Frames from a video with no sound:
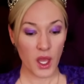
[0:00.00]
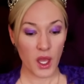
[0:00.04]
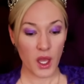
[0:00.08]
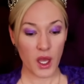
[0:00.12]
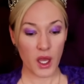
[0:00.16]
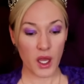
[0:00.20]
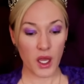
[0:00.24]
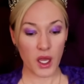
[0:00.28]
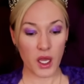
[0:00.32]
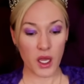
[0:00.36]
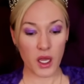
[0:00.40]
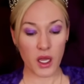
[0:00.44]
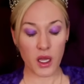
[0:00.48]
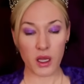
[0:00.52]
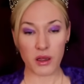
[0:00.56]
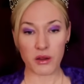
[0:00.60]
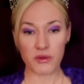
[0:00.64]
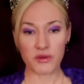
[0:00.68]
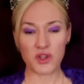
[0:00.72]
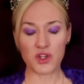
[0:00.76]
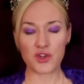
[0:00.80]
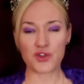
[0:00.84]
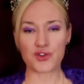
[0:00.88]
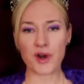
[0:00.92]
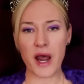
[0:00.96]
Uh,
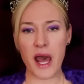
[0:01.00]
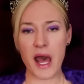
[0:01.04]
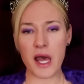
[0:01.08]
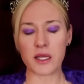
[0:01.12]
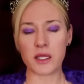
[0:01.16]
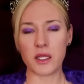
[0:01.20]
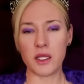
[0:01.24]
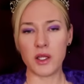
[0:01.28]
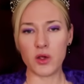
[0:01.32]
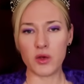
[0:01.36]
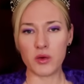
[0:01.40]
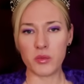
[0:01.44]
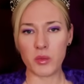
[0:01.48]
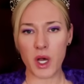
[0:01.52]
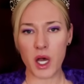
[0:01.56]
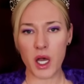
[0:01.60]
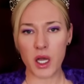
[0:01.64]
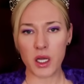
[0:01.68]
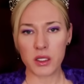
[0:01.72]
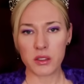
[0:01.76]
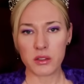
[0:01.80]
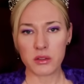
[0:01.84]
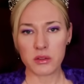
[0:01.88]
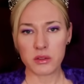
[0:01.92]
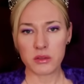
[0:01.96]
the drag humour,
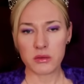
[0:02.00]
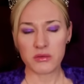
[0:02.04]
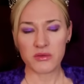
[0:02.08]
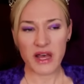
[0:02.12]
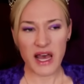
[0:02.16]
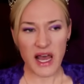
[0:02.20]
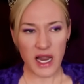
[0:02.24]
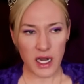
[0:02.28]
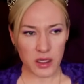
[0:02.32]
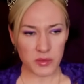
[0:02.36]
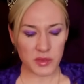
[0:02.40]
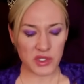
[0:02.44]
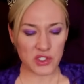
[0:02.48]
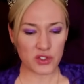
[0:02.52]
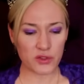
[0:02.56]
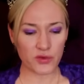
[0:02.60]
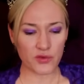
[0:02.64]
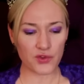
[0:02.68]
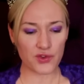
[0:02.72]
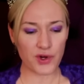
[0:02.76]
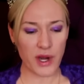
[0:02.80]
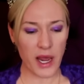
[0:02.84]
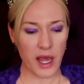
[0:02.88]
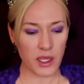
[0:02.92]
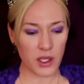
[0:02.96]
the elements
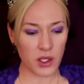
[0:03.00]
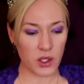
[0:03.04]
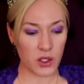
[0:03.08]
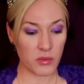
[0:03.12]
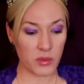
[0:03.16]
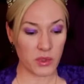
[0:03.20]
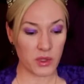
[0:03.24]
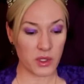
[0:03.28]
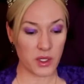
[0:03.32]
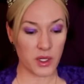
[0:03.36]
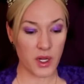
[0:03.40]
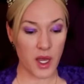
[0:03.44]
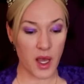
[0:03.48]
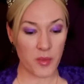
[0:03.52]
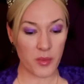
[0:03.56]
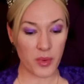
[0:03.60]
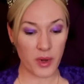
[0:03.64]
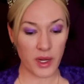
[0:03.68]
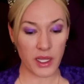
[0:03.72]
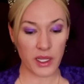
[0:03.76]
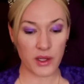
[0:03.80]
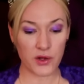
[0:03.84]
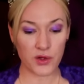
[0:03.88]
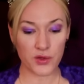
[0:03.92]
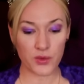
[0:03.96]
of drag humour that I
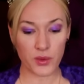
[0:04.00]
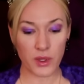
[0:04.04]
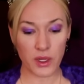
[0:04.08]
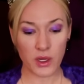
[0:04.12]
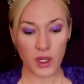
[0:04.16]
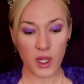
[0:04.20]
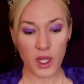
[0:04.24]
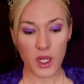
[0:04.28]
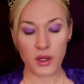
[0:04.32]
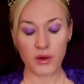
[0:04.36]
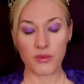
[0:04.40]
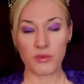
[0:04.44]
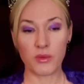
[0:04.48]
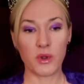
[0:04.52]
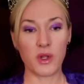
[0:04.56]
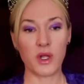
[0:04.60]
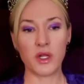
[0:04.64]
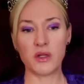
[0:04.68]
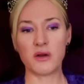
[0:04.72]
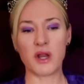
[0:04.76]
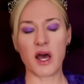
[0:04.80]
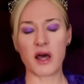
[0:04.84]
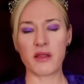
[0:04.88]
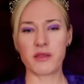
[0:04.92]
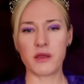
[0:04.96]
bring into it,
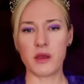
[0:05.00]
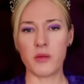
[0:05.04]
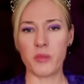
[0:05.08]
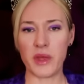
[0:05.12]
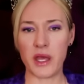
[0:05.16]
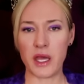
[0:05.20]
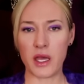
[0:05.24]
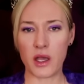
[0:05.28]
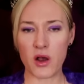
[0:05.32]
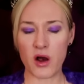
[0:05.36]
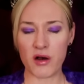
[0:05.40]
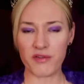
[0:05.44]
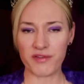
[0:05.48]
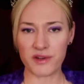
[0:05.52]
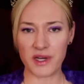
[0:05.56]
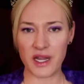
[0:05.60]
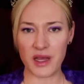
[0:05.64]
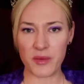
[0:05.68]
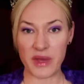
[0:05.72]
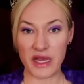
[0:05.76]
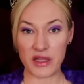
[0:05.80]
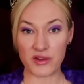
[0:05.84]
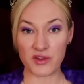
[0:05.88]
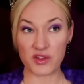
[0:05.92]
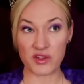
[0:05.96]
and nothing being off
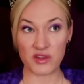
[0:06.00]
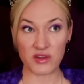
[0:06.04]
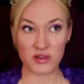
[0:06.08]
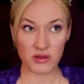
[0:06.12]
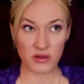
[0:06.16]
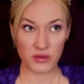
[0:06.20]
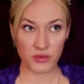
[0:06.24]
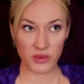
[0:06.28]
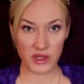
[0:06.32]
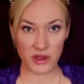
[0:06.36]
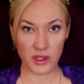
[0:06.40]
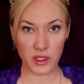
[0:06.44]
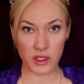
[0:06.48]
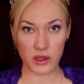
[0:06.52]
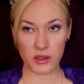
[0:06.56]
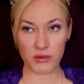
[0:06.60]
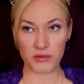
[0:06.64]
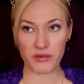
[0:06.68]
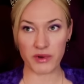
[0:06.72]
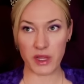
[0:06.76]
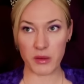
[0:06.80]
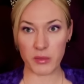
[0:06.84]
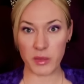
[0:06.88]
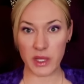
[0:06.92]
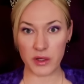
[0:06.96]
limits within the
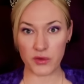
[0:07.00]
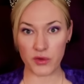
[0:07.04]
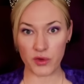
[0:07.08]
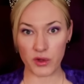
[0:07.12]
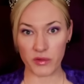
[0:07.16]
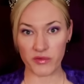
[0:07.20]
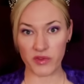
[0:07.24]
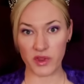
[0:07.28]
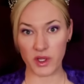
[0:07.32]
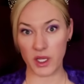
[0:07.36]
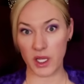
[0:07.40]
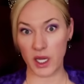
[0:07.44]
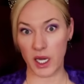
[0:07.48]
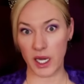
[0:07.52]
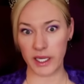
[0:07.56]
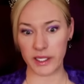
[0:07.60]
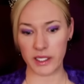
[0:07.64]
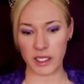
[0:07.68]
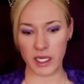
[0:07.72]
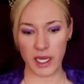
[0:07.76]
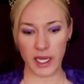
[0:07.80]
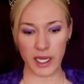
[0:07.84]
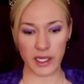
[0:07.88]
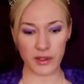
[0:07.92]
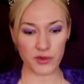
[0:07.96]
remit of the
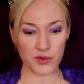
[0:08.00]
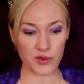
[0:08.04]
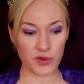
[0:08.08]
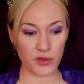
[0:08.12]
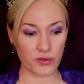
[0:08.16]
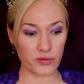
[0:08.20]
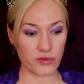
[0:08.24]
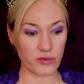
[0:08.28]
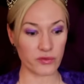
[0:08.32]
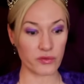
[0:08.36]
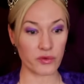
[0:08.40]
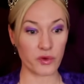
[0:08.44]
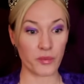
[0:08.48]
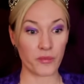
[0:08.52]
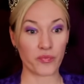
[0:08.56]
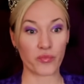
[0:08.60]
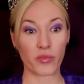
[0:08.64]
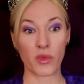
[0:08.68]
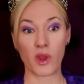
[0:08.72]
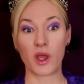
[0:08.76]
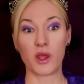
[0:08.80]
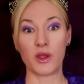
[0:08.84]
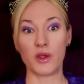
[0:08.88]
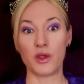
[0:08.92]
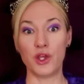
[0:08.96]
guidelines of
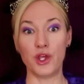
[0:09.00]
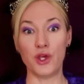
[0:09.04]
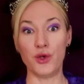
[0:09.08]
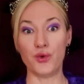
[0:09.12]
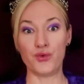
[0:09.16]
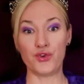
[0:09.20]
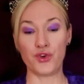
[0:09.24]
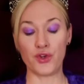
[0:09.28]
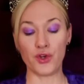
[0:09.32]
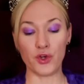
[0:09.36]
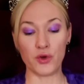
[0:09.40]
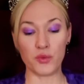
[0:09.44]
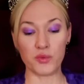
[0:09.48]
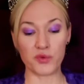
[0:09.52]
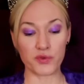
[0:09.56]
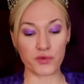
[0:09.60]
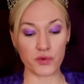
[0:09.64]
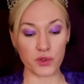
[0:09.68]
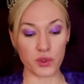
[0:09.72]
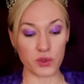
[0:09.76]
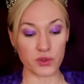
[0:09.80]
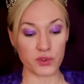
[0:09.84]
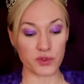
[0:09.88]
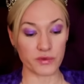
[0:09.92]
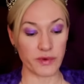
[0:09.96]
YouTube's
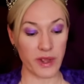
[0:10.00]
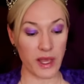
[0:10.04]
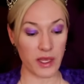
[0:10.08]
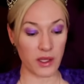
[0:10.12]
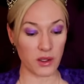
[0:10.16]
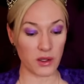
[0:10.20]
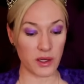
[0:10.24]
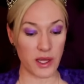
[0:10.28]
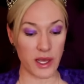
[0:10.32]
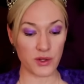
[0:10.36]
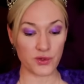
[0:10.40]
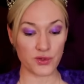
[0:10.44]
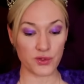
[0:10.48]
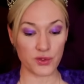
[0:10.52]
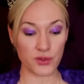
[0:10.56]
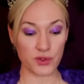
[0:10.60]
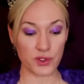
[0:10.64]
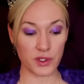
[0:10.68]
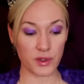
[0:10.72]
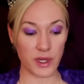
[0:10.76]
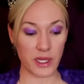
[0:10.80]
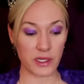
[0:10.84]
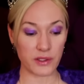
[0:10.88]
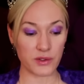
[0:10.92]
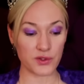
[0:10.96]
rules and regulations,
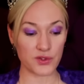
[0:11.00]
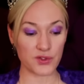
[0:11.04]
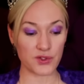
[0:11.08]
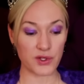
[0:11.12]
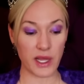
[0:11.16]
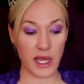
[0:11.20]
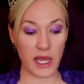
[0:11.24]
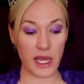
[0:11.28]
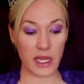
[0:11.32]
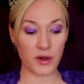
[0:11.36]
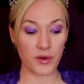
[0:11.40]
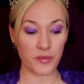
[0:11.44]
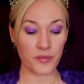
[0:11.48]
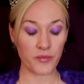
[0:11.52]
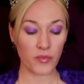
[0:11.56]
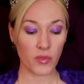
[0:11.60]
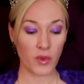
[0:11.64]
you understand.